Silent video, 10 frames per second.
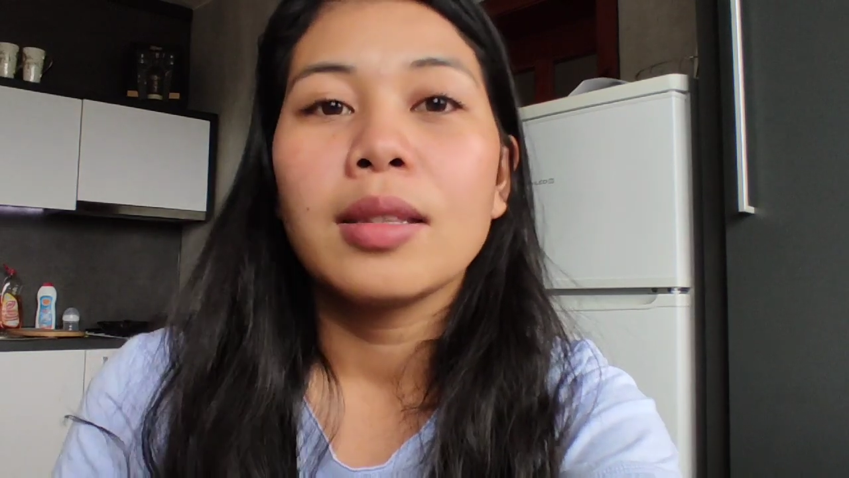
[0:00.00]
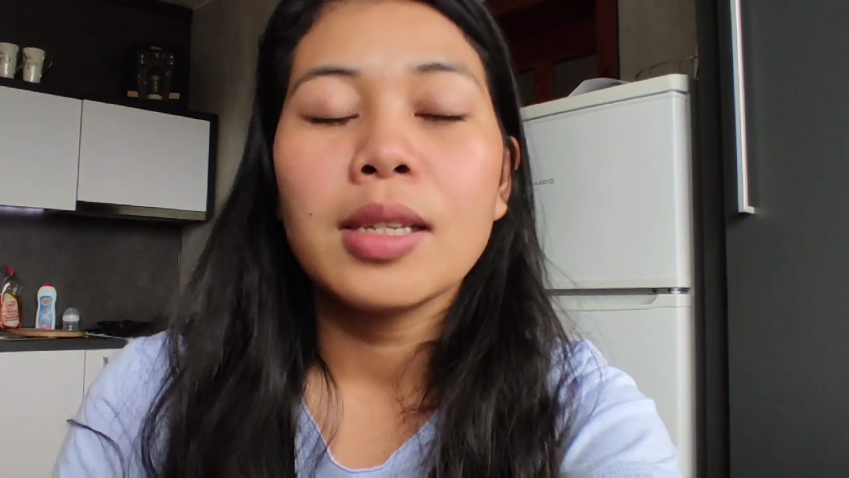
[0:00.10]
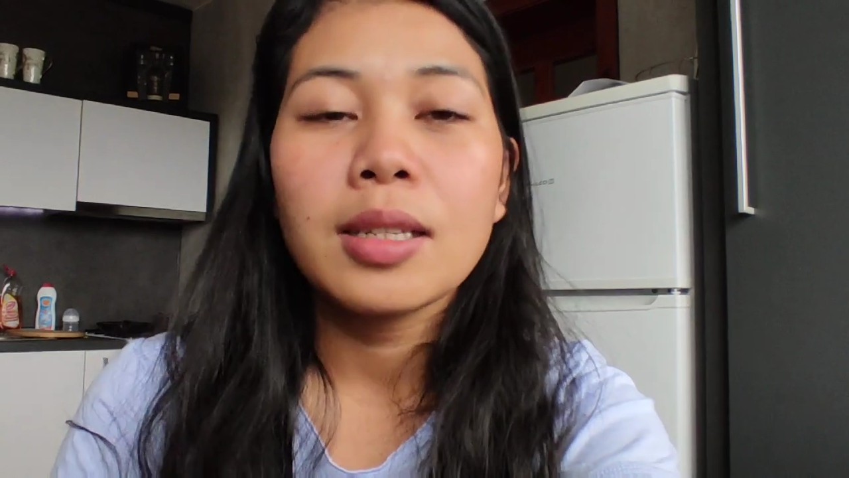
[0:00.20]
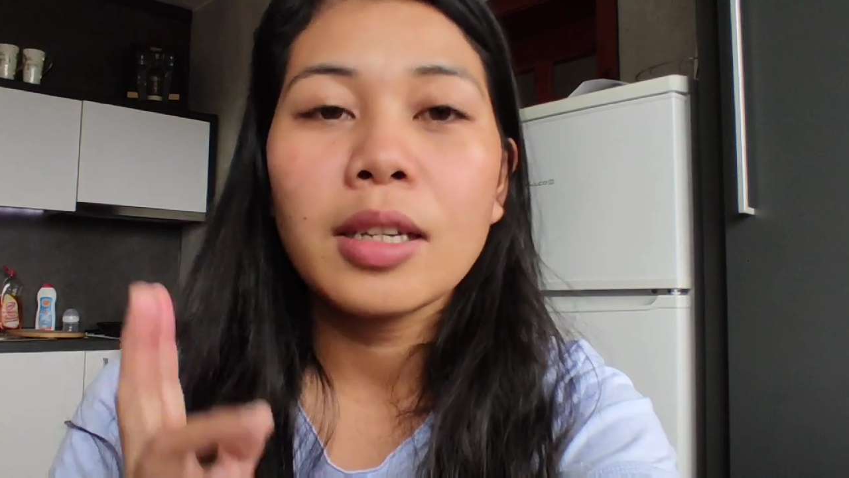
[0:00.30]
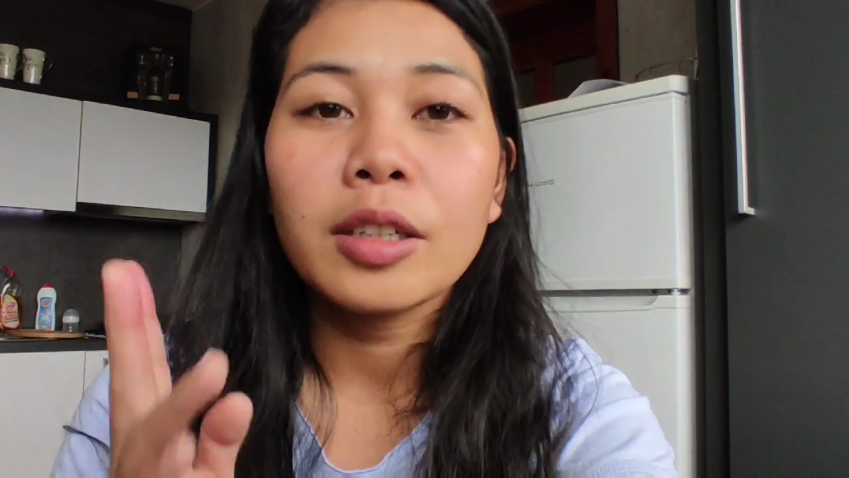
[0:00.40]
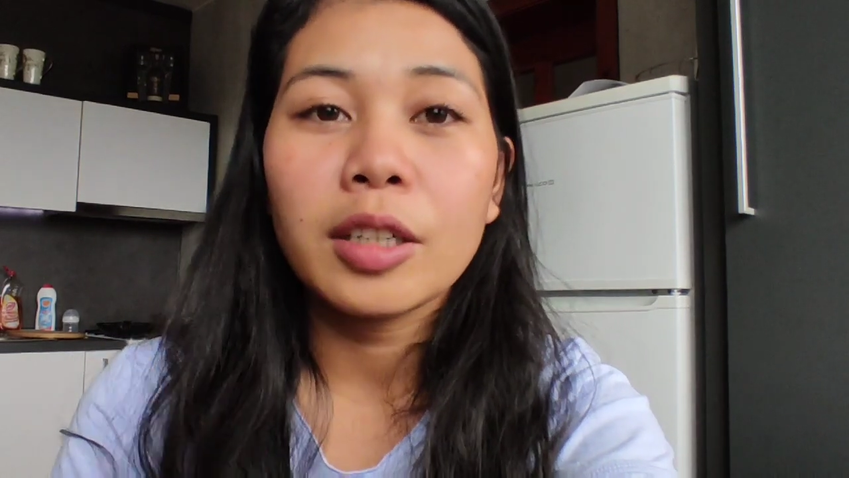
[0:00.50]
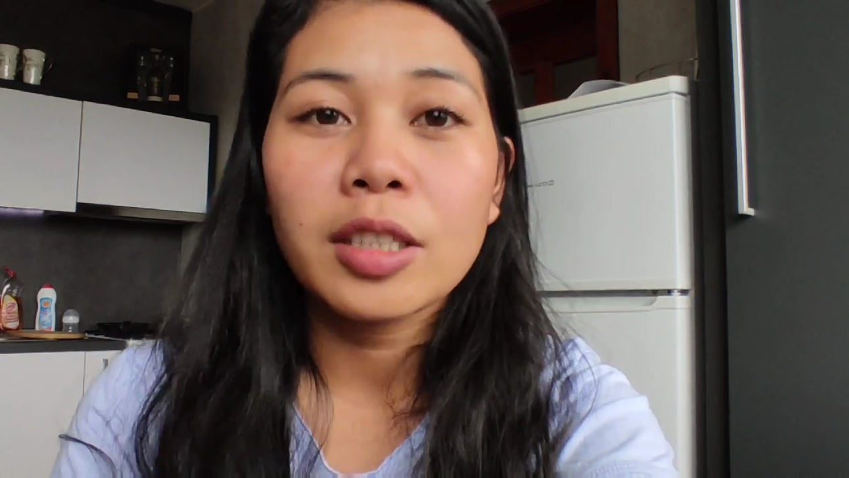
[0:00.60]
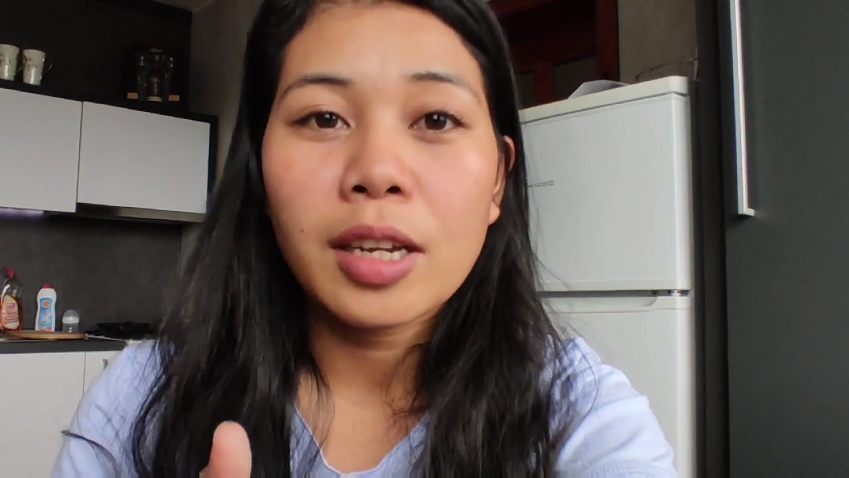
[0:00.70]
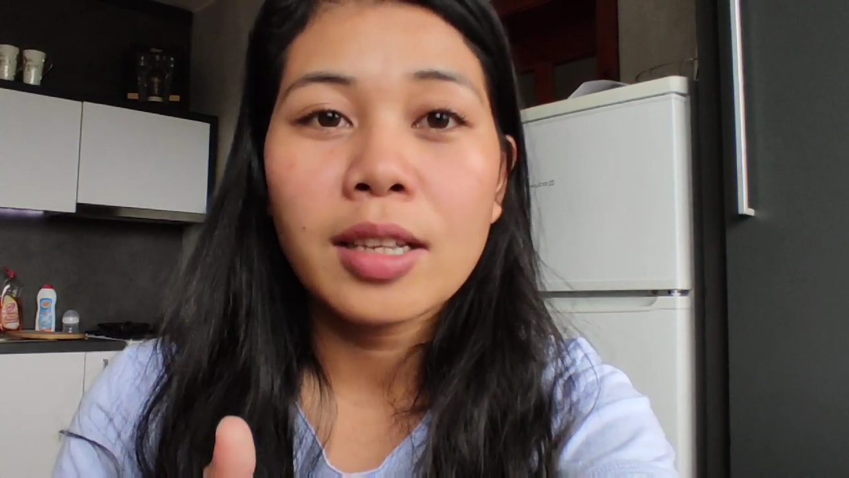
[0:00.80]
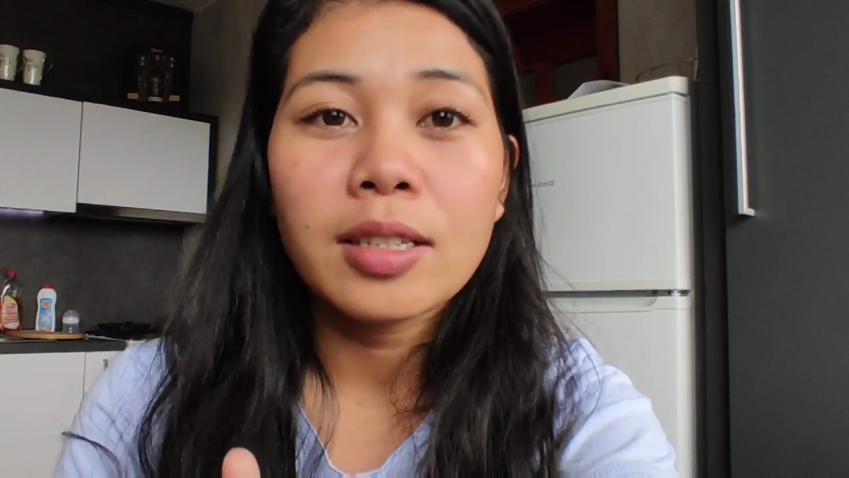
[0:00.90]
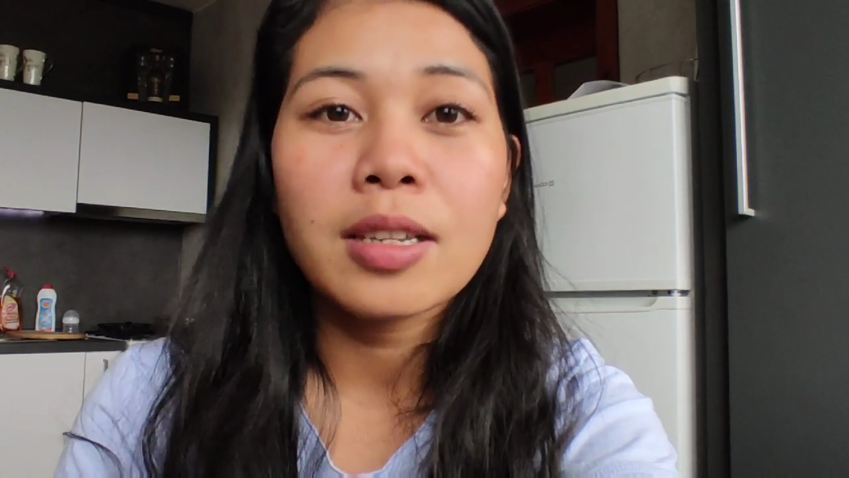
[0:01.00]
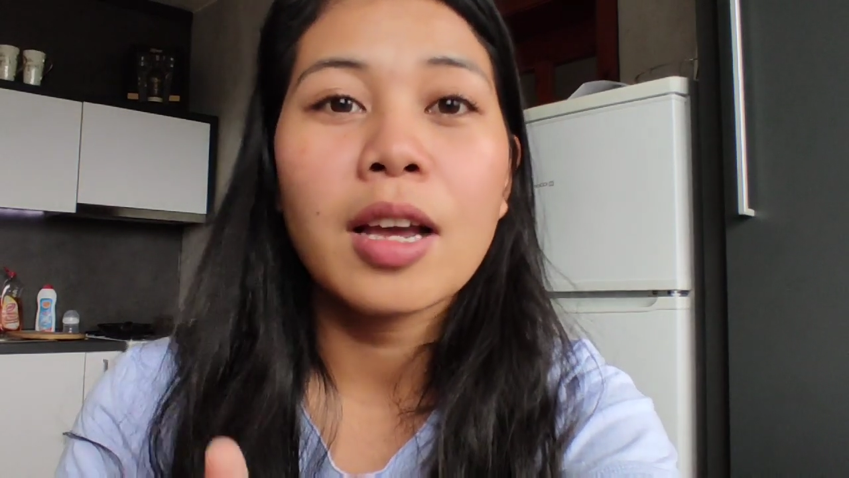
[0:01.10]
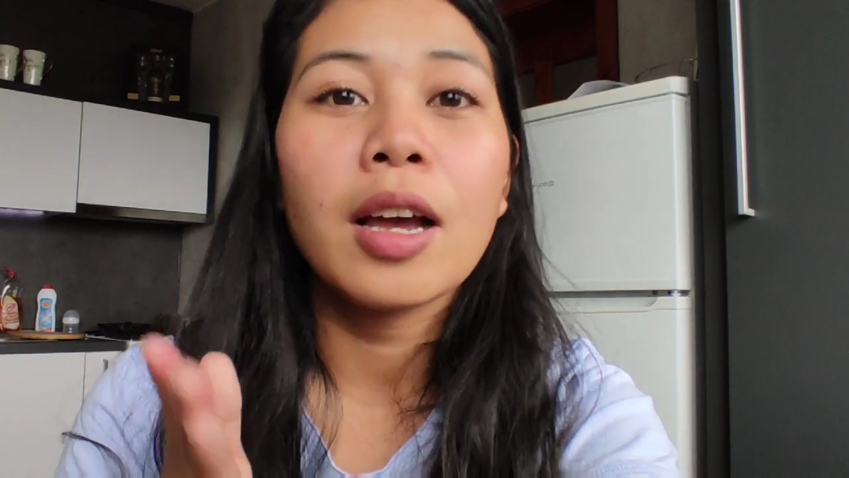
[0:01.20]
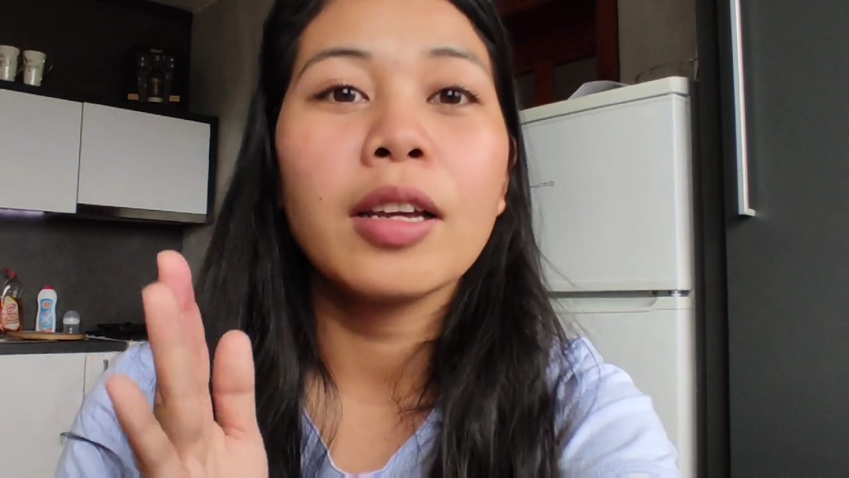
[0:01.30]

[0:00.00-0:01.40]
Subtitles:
these ingredients,